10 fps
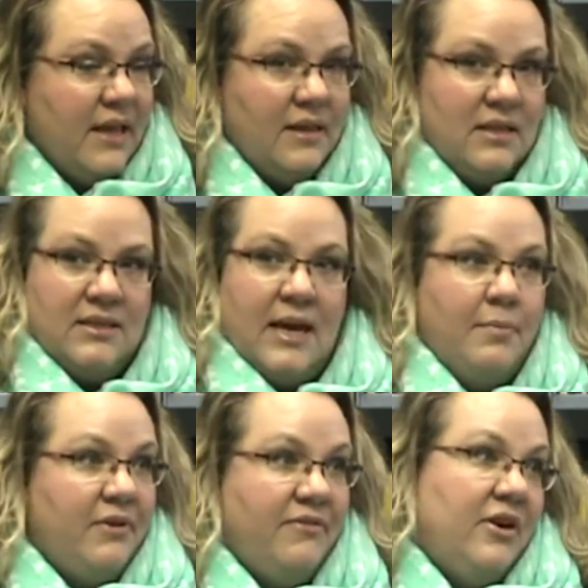that this
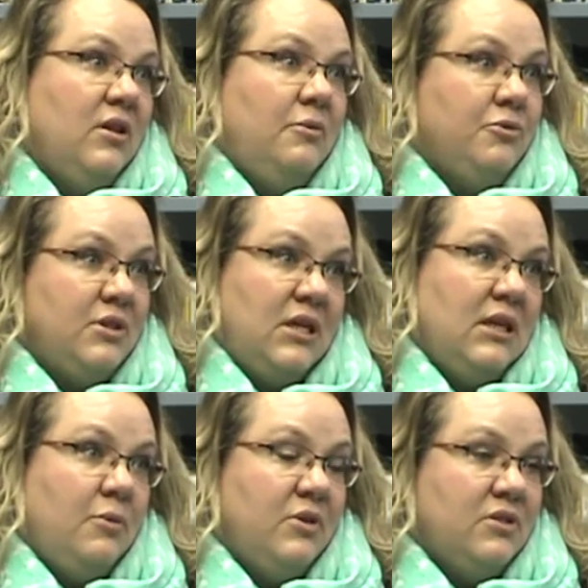happened fairly
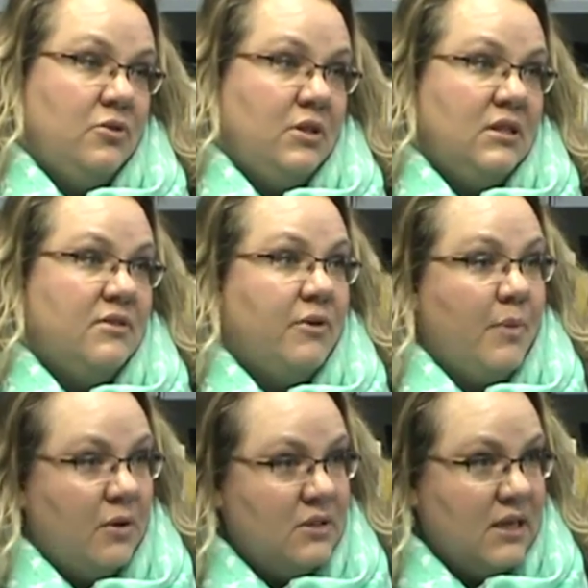routinely with students
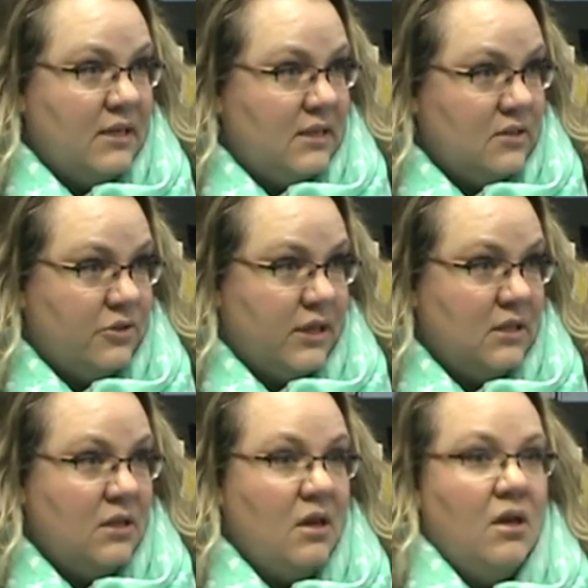from outside
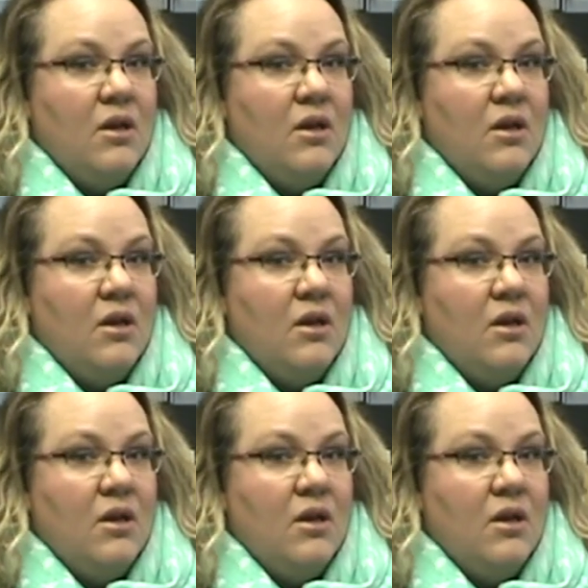district